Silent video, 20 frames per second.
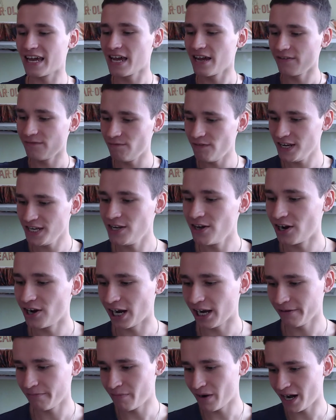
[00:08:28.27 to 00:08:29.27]
video
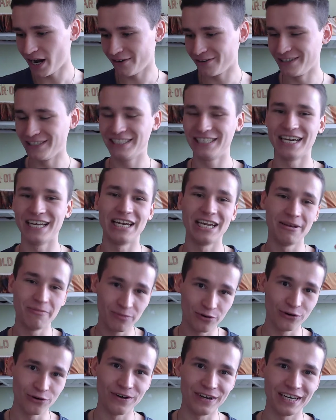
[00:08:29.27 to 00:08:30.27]
about
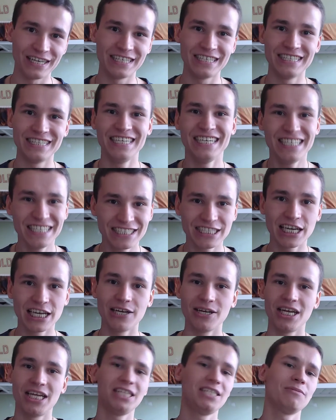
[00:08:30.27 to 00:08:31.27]
improving diction
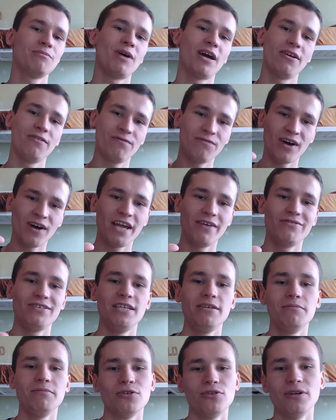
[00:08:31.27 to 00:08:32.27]
it's my five
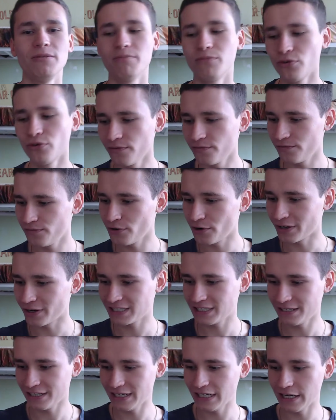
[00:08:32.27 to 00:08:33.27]
tip to improve first
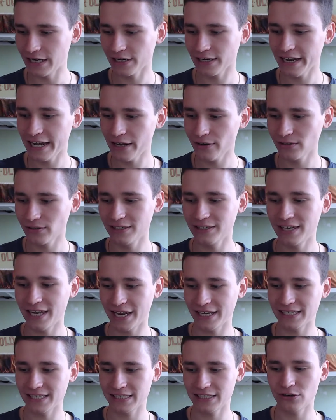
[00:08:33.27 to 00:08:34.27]
reading loud
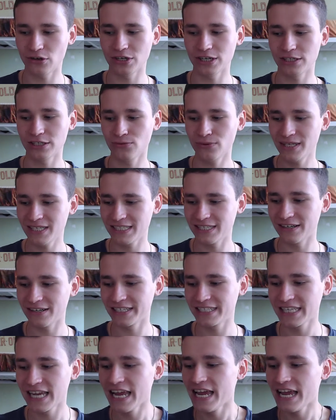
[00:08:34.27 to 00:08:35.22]
next tongue twisters